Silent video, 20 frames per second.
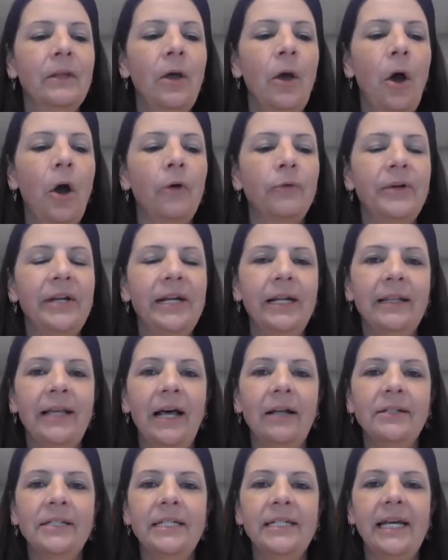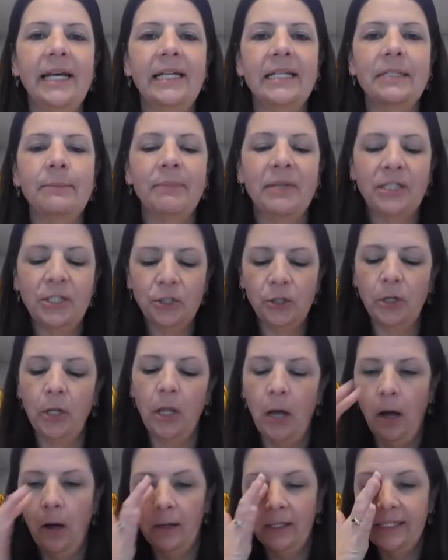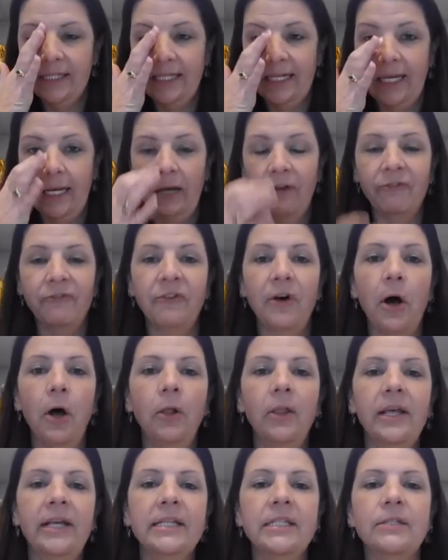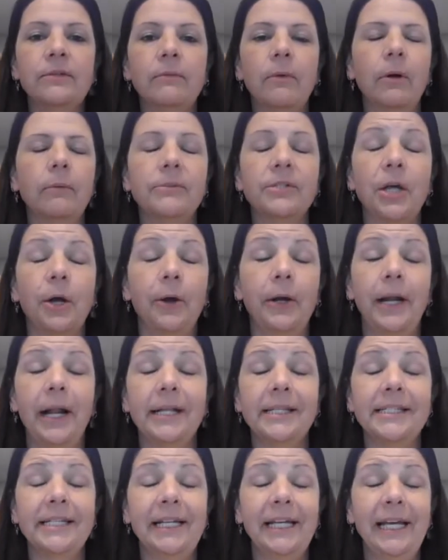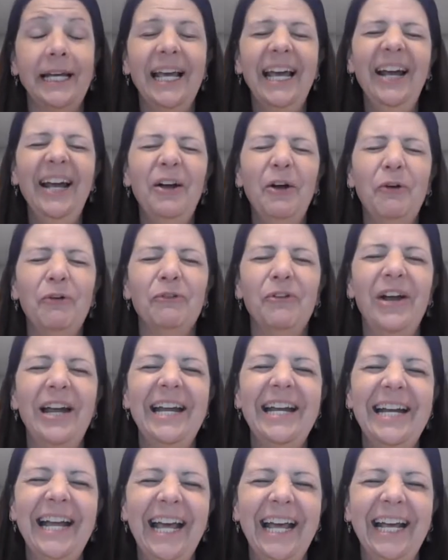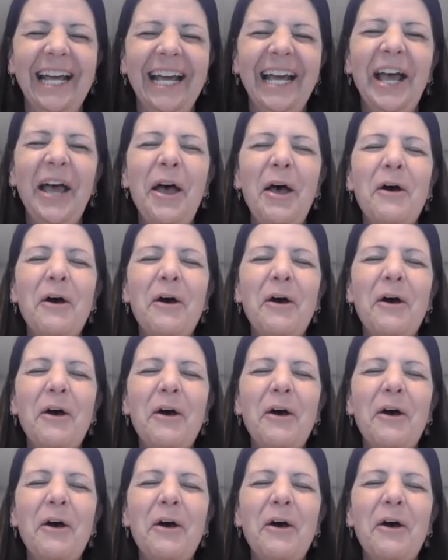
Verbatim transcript: Our read aloud today is Mr. Long singing Fall is sorry, not singing, reading.